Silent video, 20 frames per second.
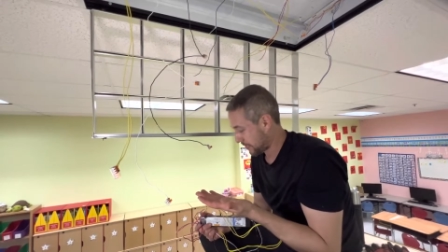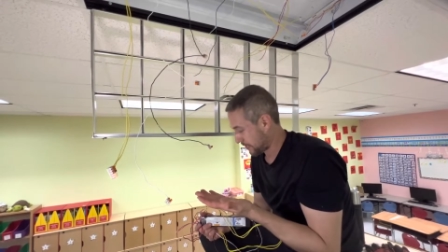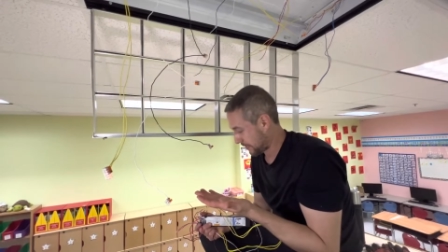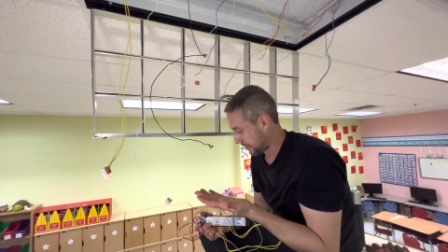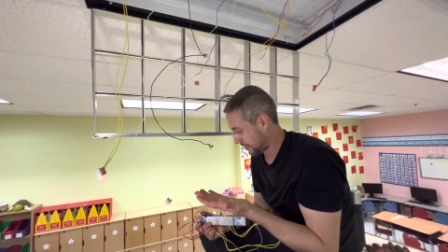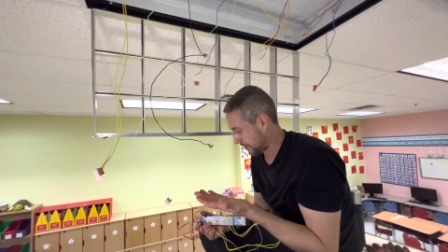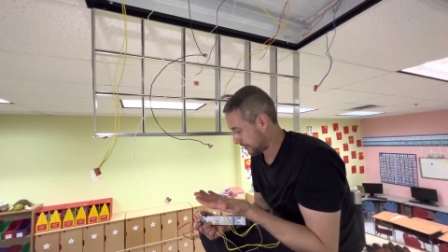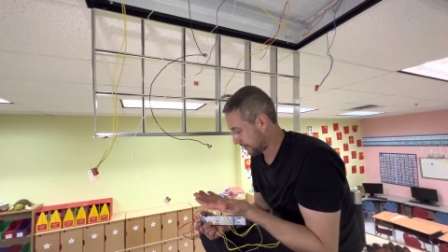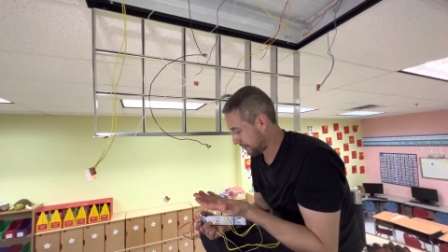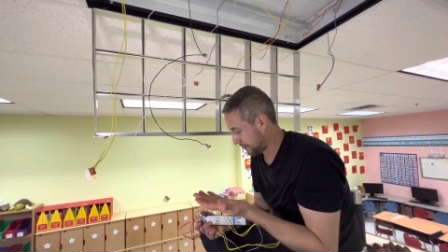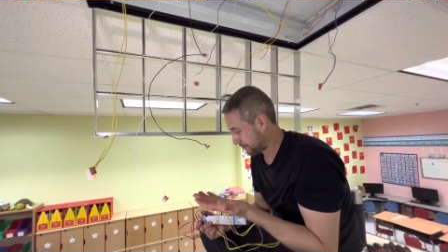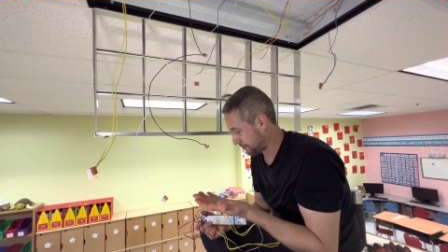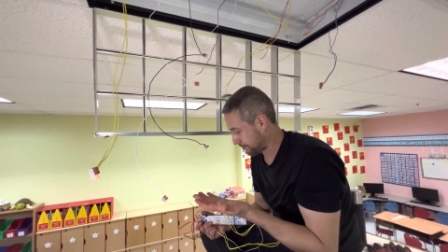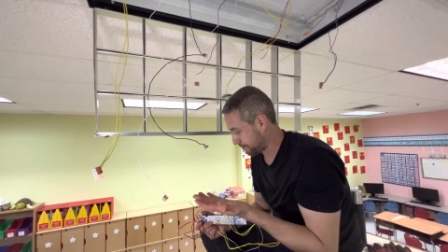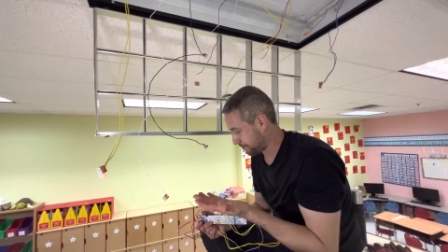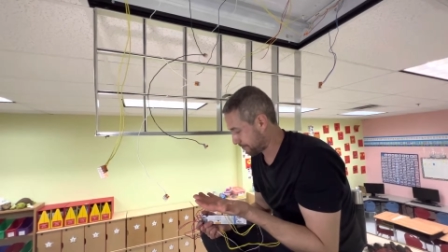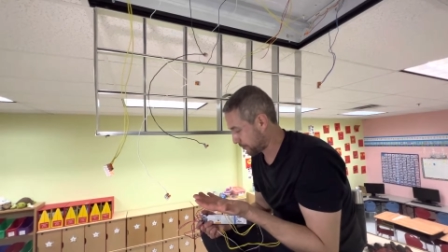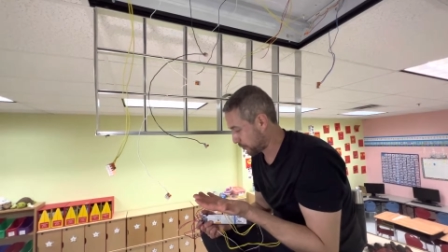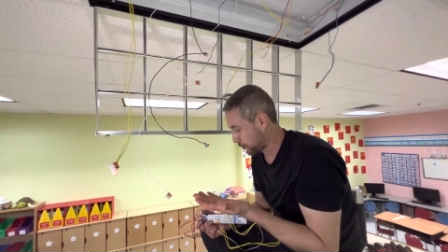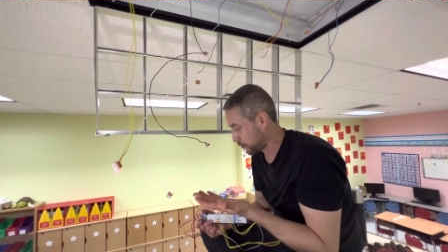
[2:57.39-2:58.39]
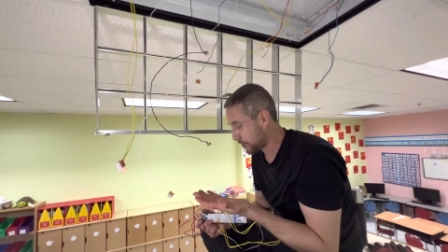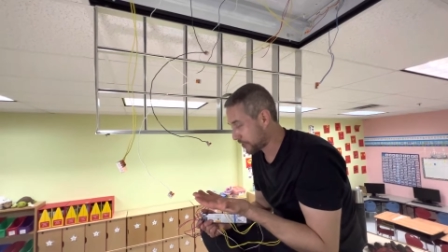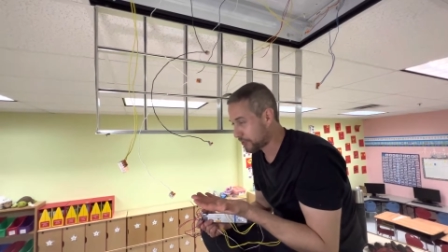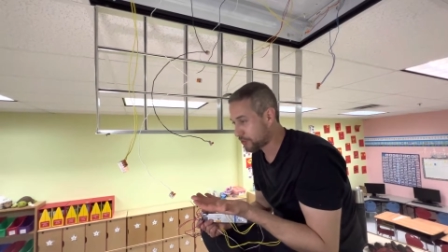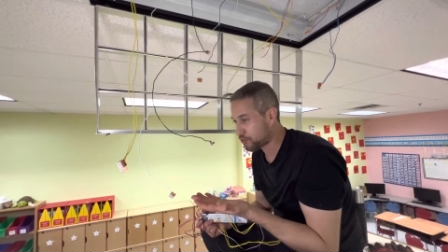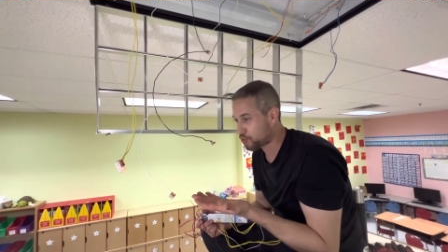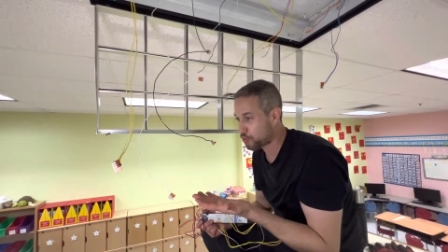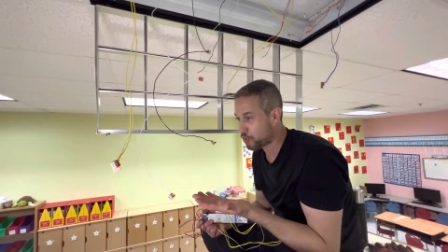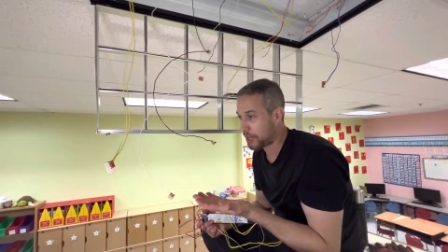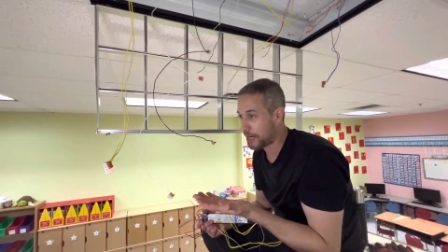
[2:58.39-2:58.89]
Um, you
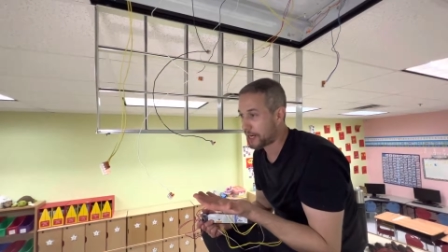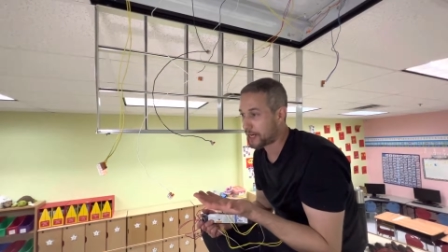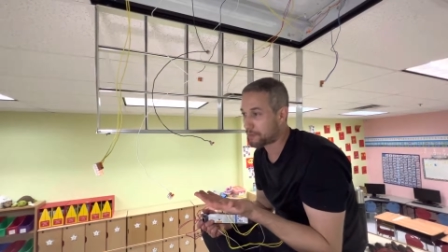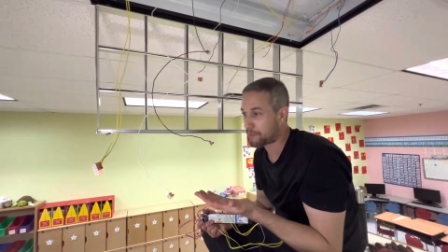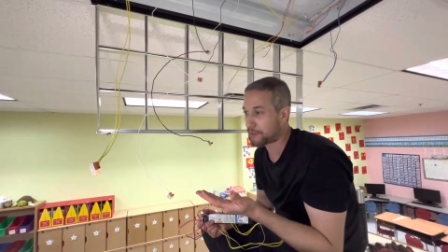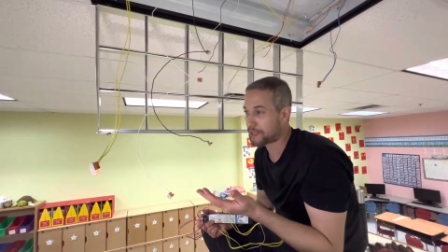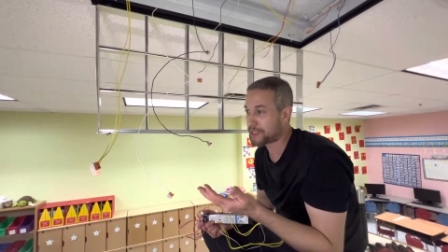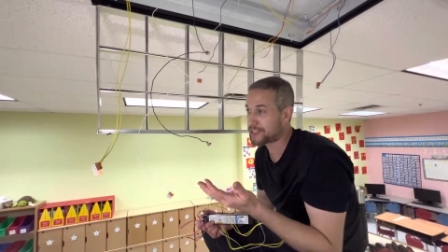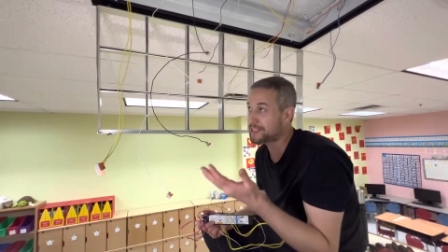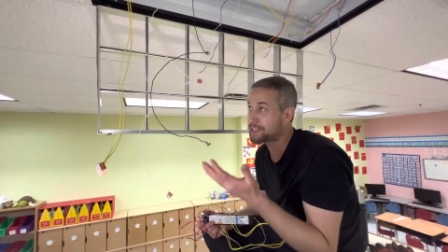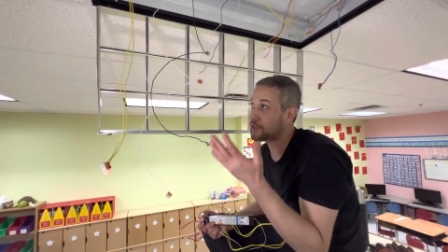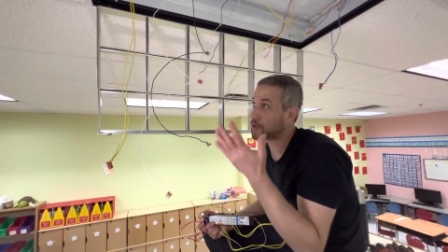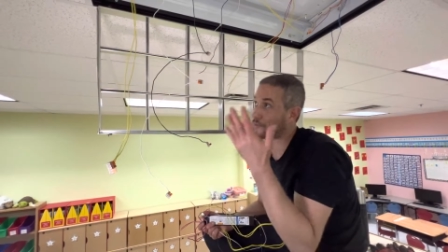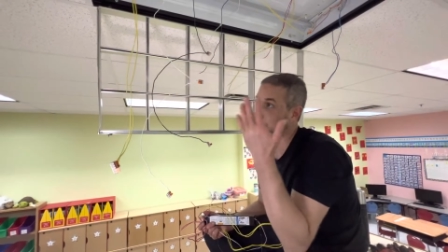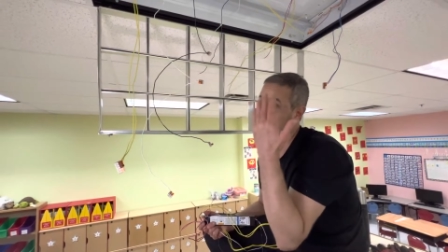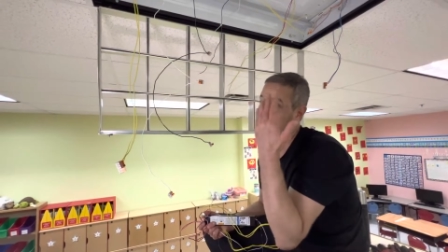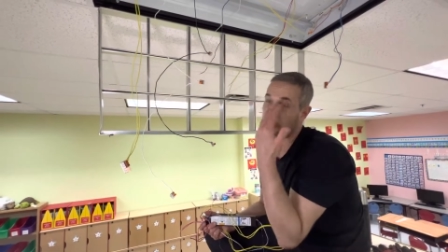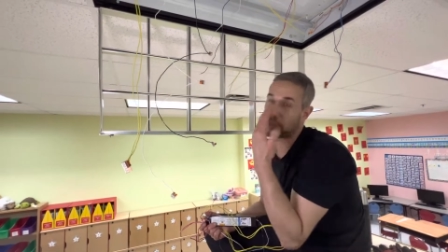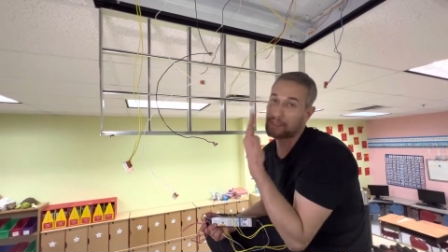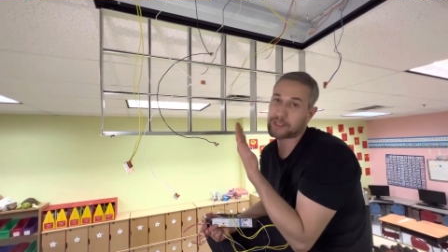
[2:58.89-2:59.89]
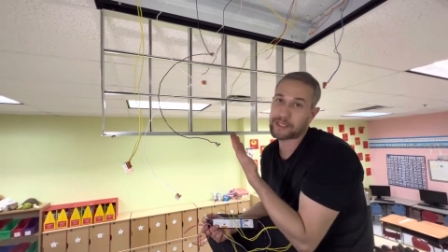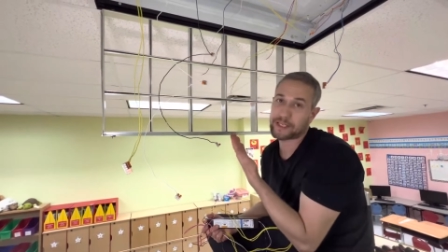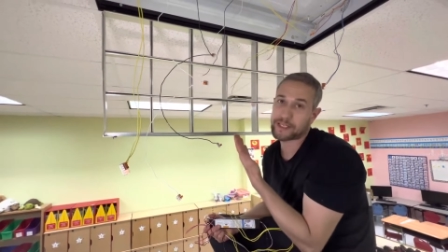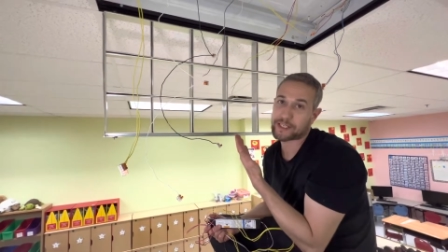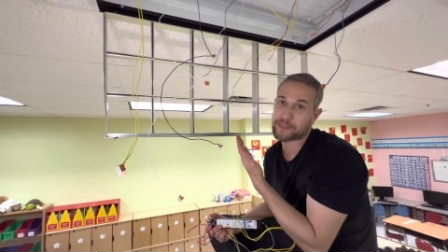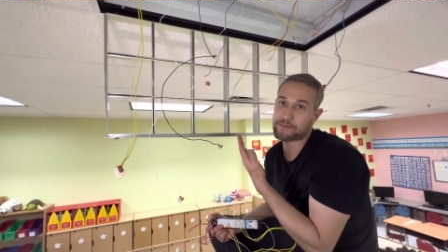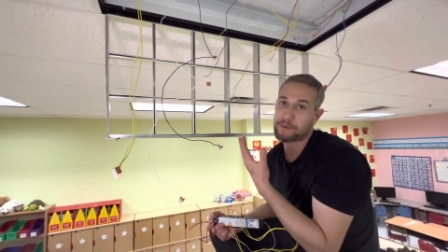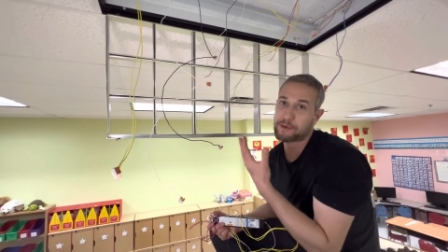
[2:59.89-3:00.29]
can try it, but instead of doing this,